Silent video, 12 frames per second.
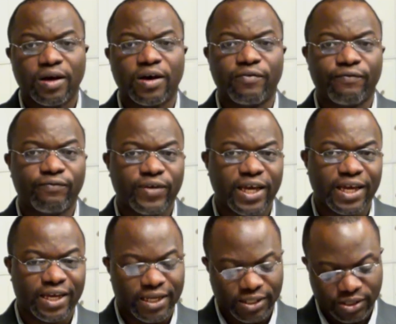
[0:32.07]
A
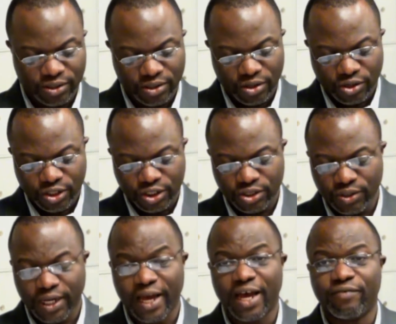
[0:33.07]
phase should
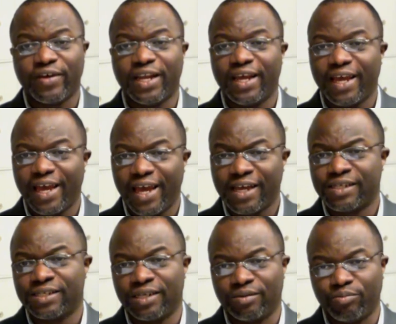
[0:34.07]
have an
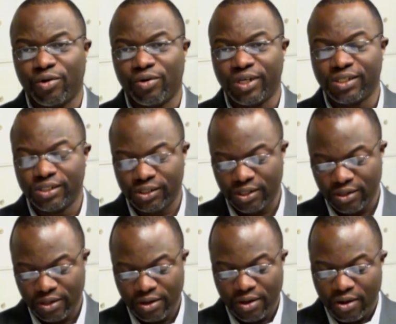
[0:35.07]
exit point
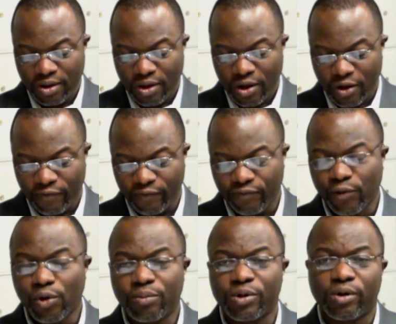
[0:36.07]
of
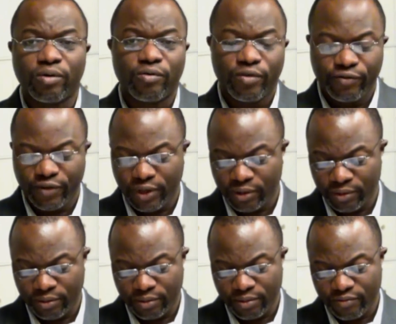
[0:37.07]
formal review,
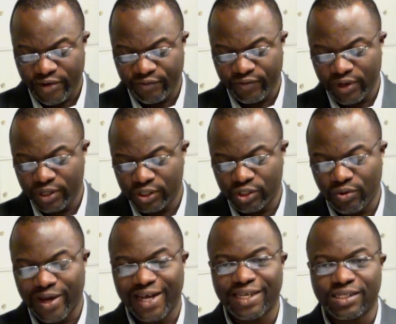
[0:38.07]
referred to
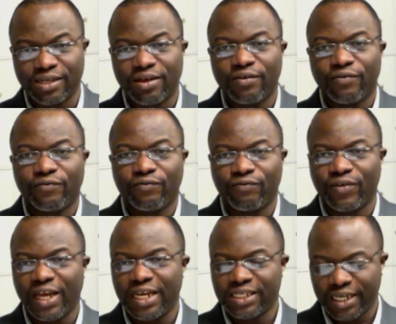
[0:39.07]
as
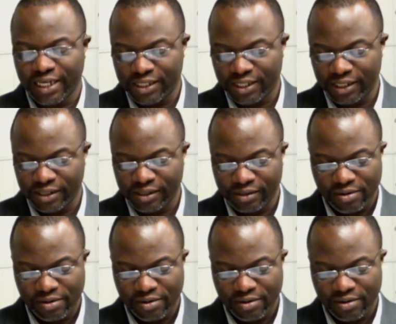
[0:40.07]
phase exit,